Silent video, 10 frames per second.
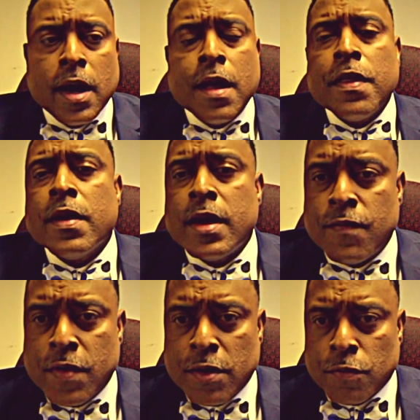other
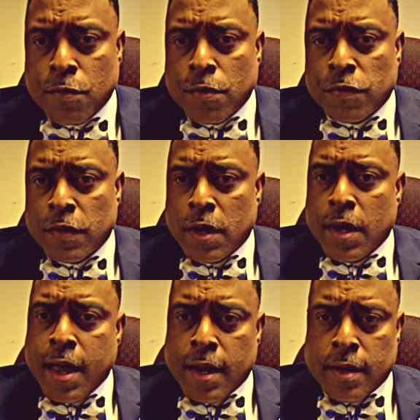individuals
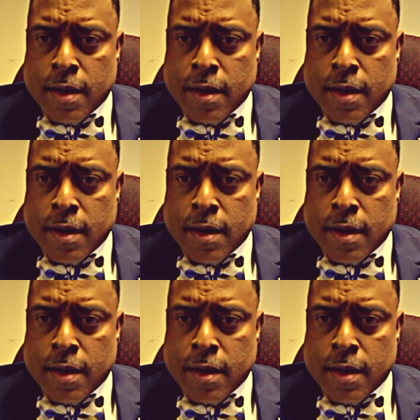had